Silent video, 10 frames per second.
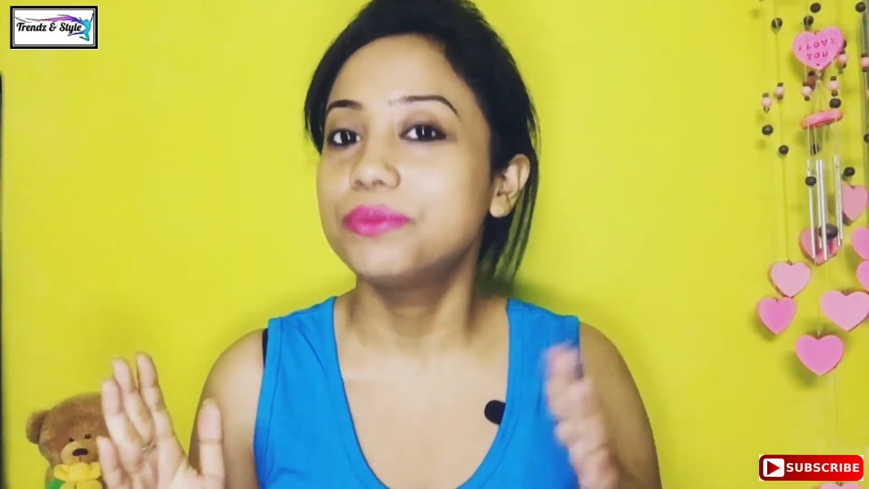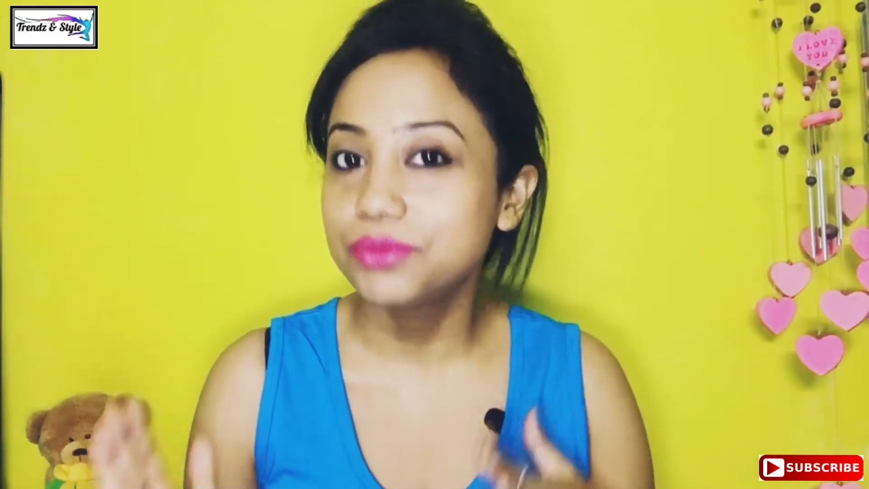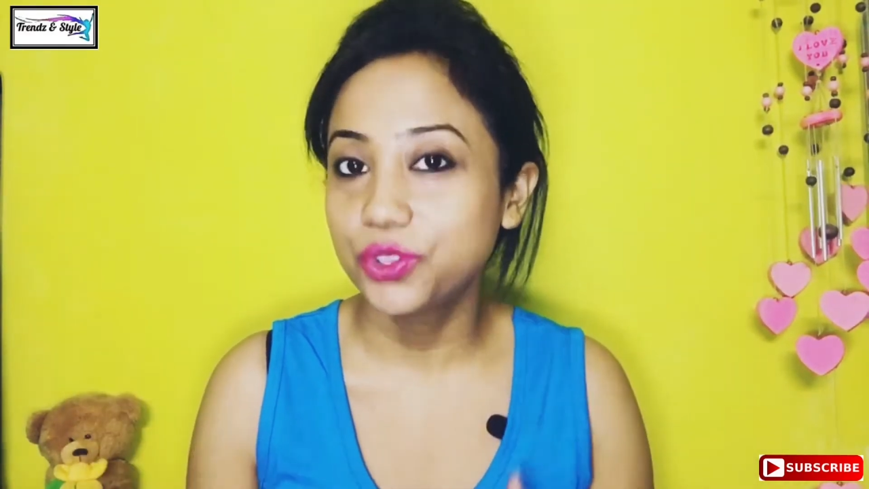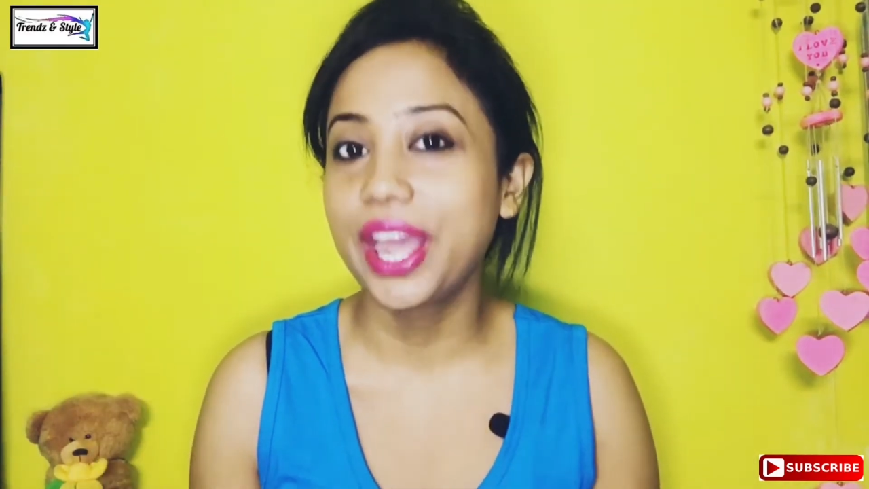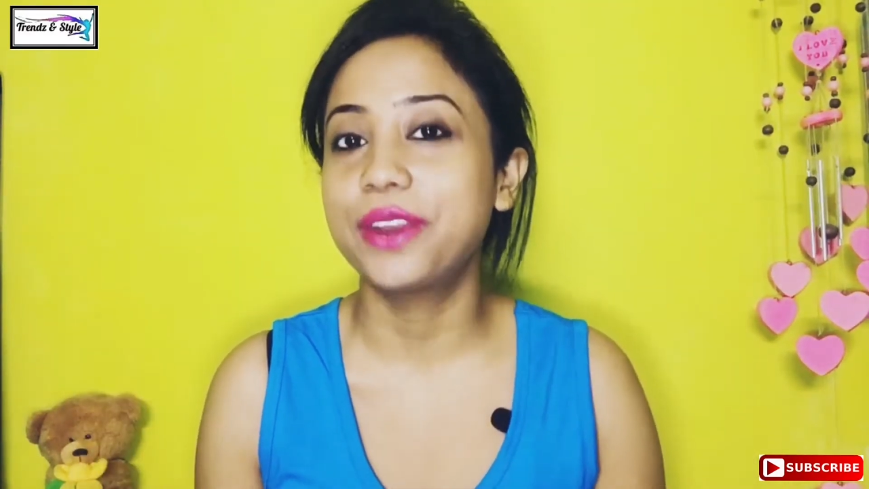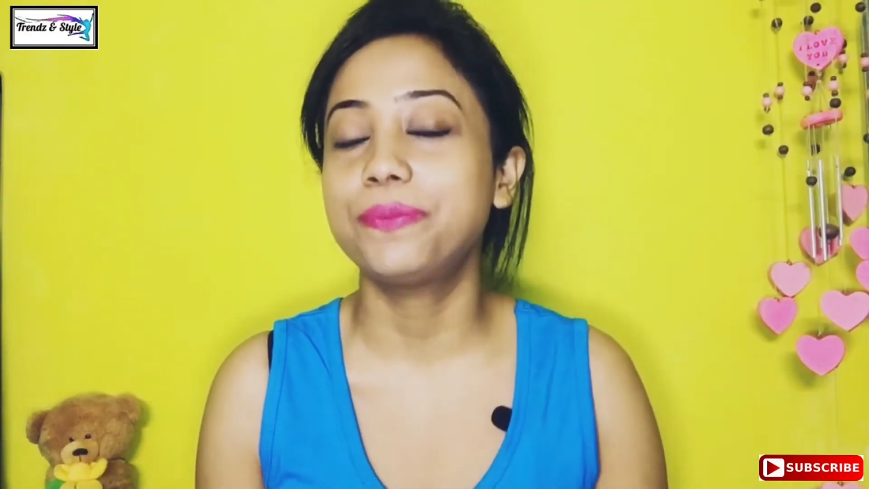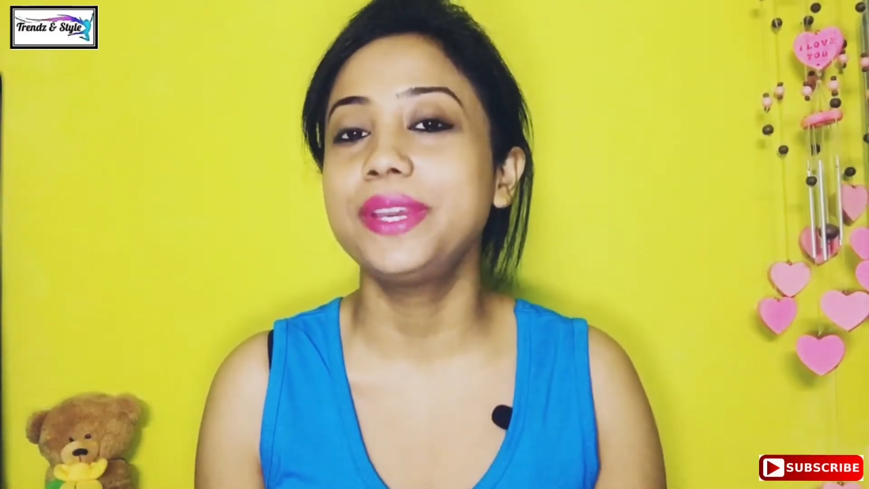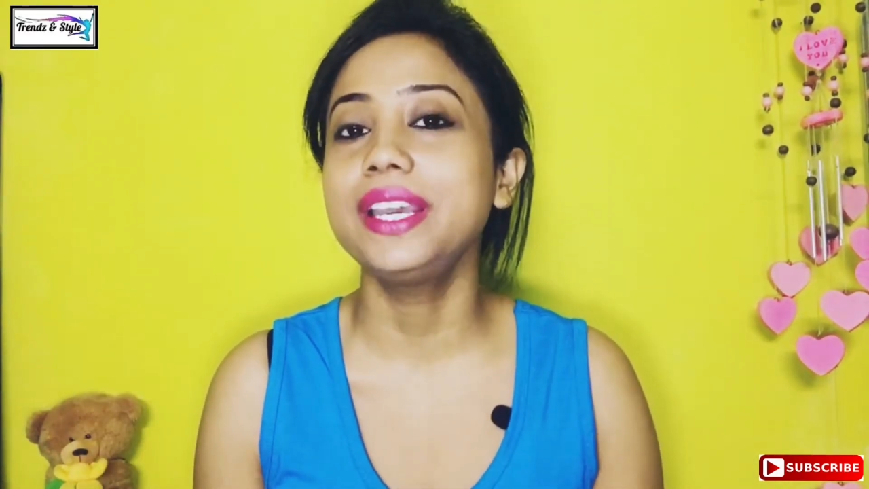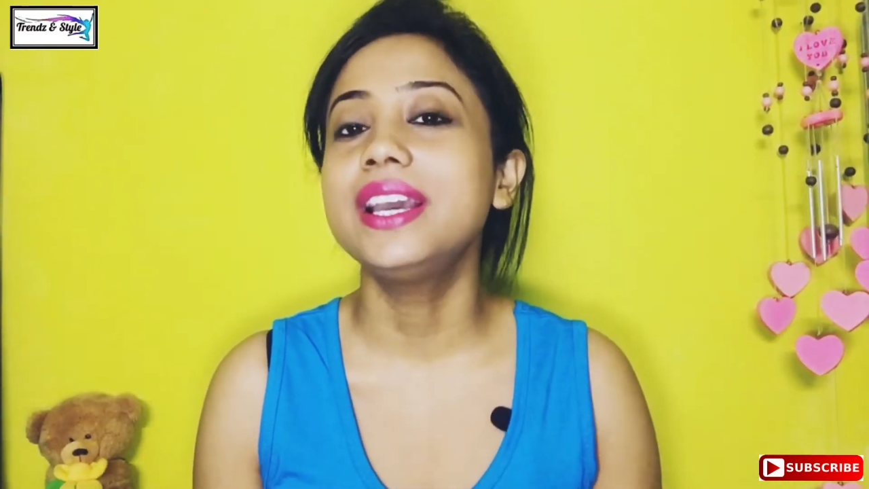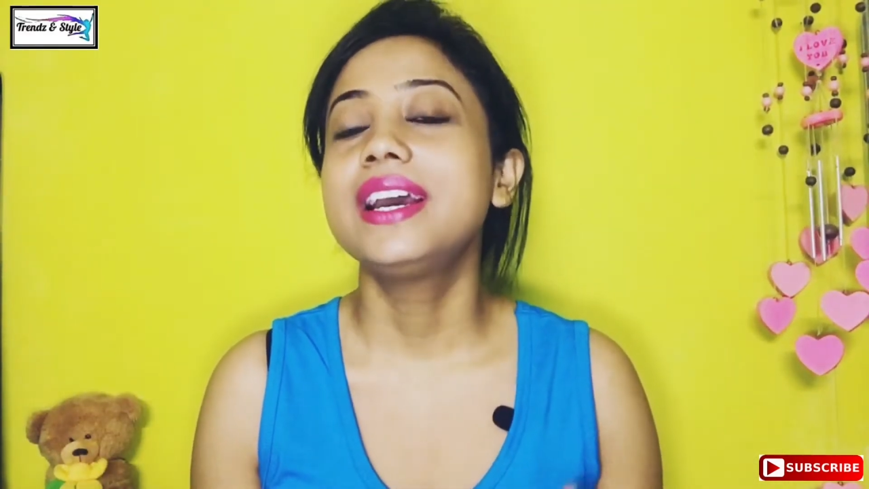
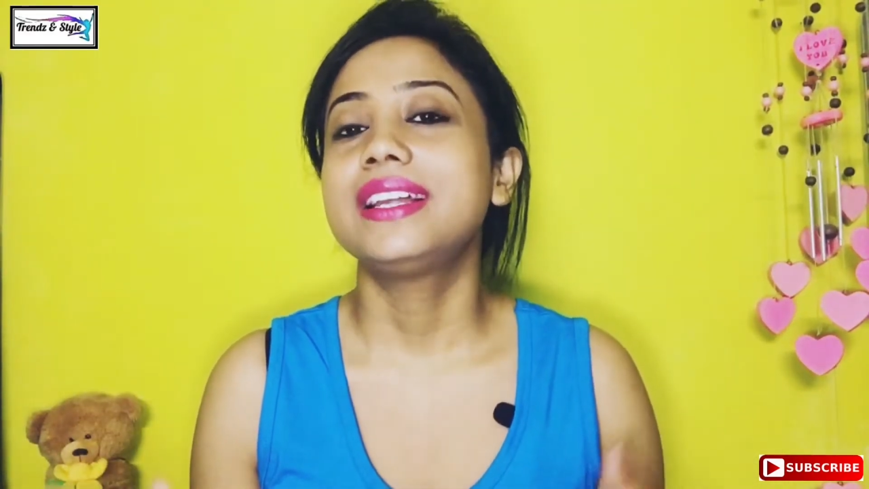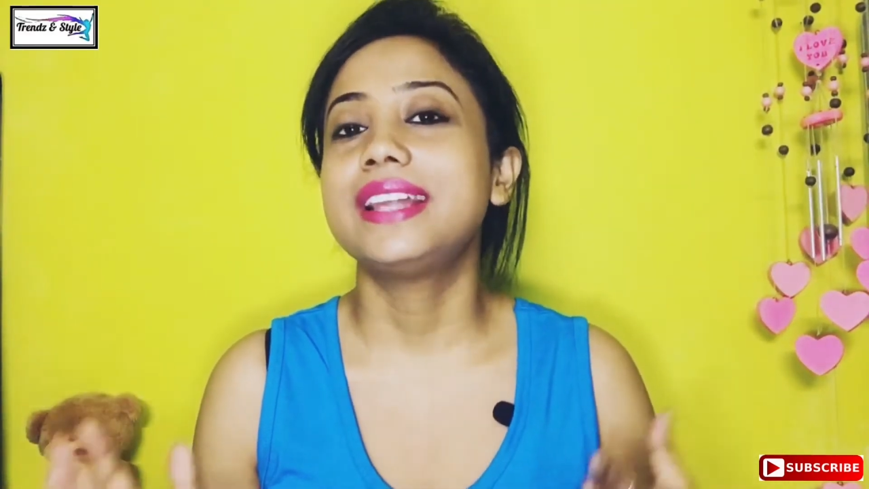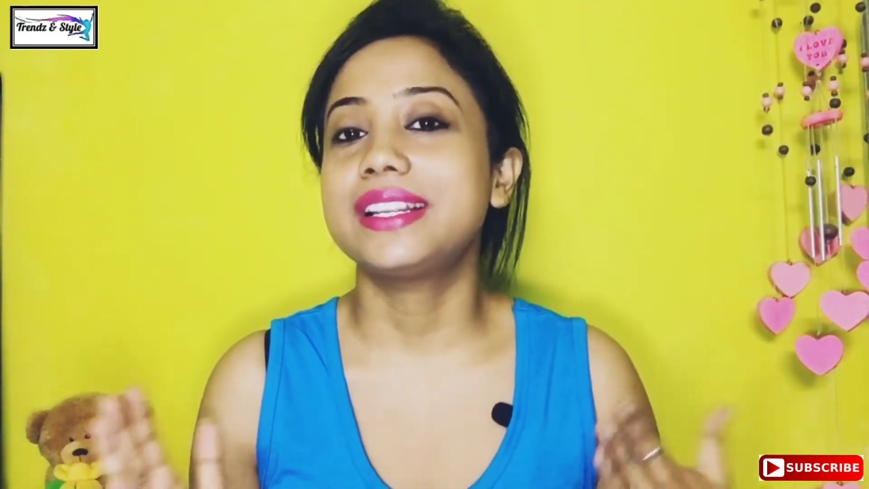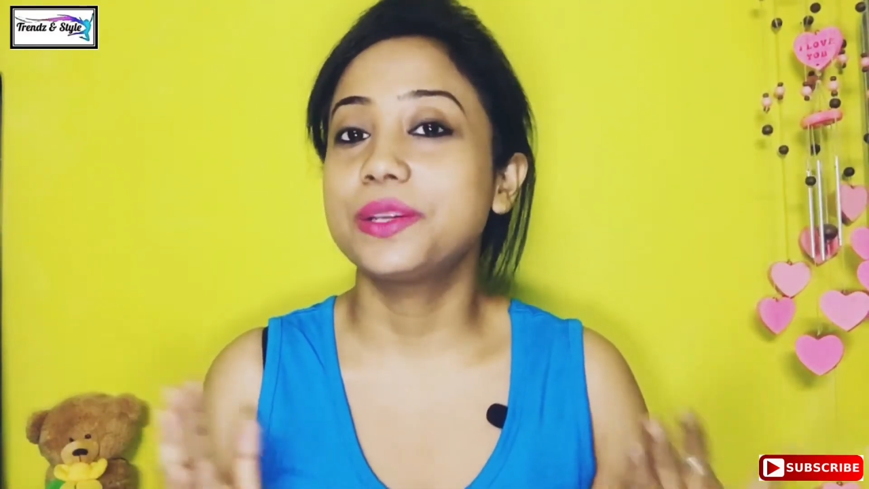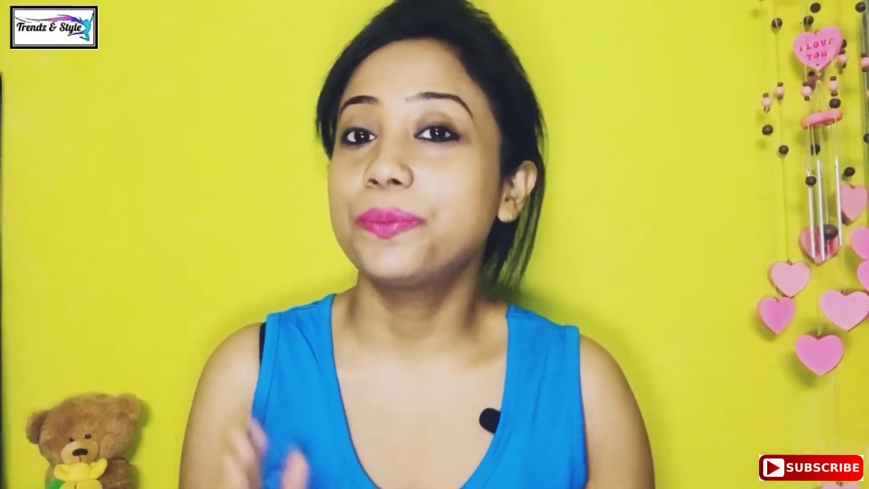therapy. That is a